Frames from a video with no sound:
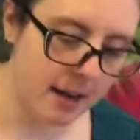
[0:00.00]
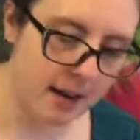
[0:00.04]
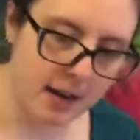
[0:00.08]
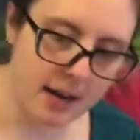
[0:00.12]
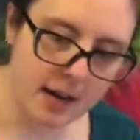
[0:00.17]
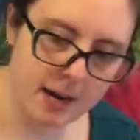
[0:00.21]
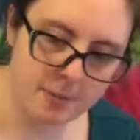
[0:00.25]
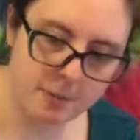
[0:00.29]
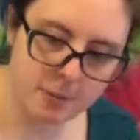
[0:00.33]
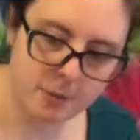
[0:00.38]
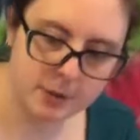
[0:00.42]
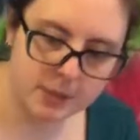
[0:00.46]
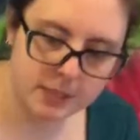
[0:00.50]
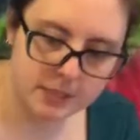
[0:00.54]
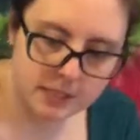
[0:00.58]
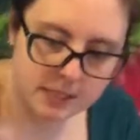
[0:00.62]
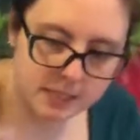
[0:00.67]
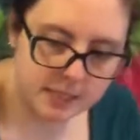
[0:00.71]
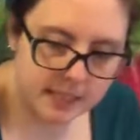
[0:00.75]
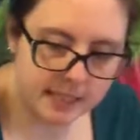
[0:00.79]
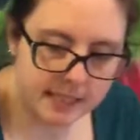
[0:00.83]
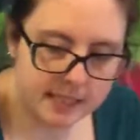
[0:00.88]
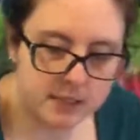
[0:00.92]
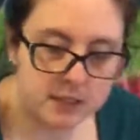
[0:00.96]
I'm going
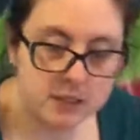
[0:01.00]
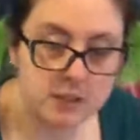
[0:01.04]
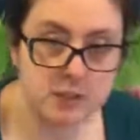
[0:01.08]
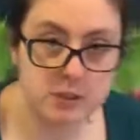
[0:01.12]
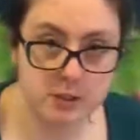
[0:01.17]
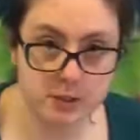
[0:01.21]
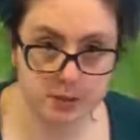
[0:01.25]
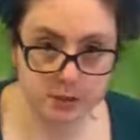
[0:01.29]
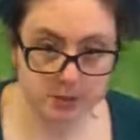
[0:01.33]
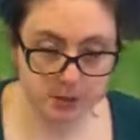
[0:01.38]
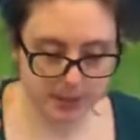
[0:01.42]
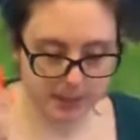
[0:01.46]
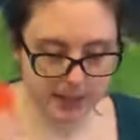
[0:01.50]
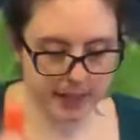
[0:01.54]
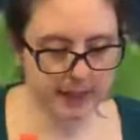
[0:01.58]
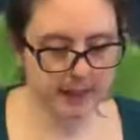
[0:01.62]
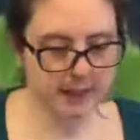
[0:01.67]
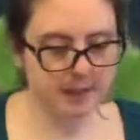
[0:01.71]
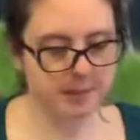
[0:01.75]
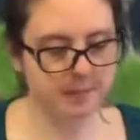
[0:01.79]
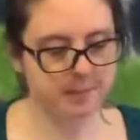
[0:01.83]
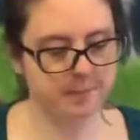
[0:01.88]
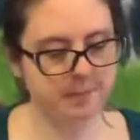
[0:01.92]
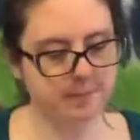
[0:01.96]
to take a glue stick,
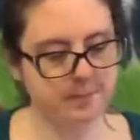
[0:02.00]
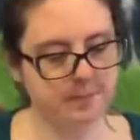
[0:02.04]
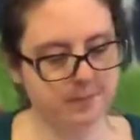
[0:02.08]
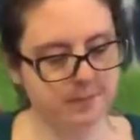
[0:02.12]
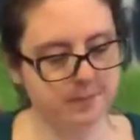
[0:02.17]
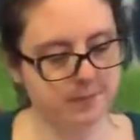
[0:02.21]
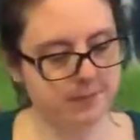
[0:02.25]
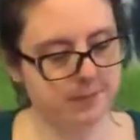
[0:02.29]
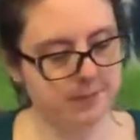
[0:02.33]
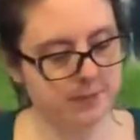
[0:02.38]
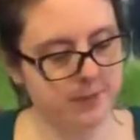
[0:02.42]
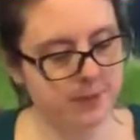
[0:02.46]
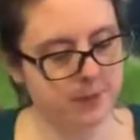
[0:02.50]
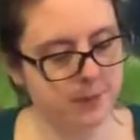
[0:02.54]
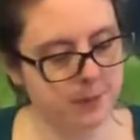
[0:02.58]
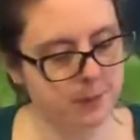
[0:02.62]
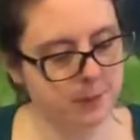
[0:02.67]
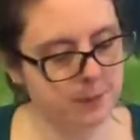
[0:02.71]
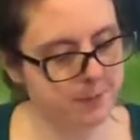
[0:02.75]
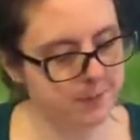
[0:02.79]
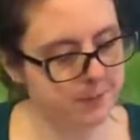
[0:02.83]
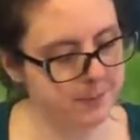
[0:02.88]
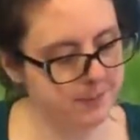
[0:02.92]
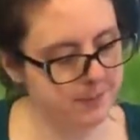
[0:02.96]

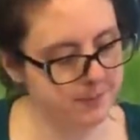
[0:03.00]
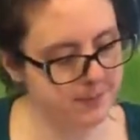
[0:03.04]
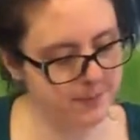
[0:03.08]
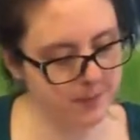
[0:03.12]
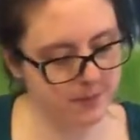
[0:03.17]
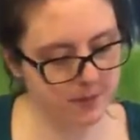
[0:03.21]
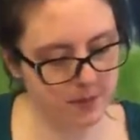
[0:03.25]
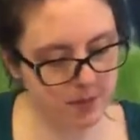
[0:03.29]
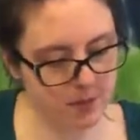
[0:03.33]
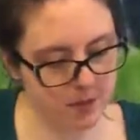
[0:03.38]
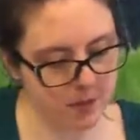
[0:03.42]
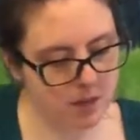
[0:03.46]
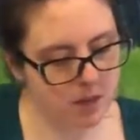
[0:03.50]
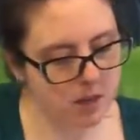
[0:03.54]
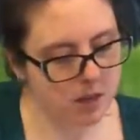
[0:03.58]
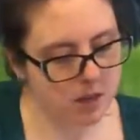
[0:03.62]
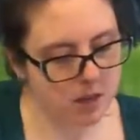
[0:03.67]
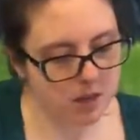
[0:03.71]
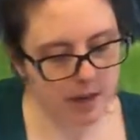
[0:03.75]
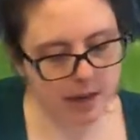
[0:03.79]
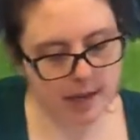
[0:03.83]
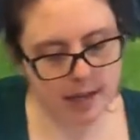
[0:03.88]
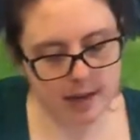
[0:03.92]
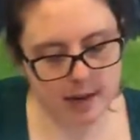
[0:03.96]

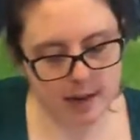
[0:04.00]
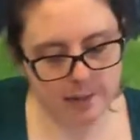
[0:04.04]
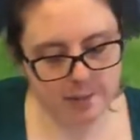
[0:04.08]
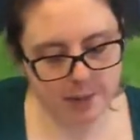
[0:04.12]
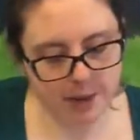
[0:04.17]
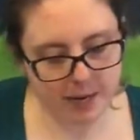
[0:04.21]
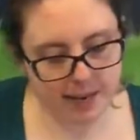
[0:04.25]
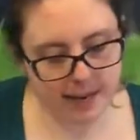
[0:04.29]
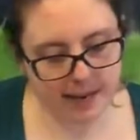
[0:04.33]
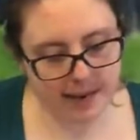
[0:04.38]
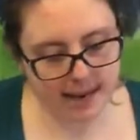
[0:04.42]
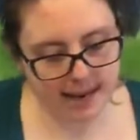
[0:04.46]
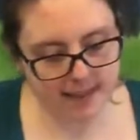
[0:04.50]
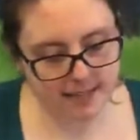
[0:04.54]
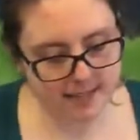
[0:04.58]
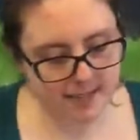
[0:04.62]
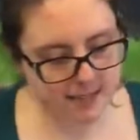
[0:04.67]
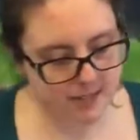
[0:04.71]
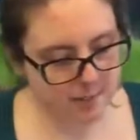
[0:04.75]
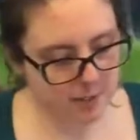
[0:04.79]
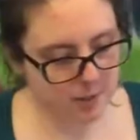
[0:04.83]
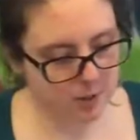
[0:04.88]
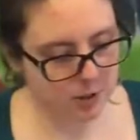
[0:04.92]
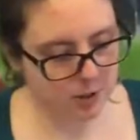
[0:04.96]
and I'm going to add
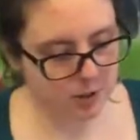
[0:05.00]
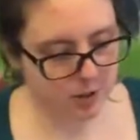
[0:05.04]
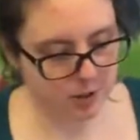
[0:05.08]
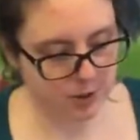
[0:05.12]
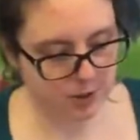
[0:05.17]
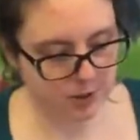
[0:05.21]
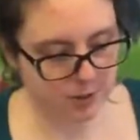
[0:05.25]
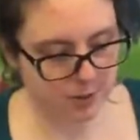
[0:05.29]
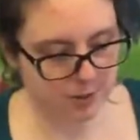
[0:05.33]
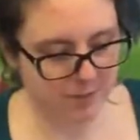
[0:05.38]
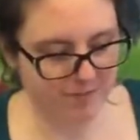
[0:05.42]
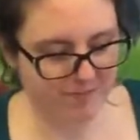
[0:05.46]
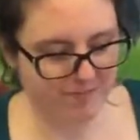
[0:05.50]
some glue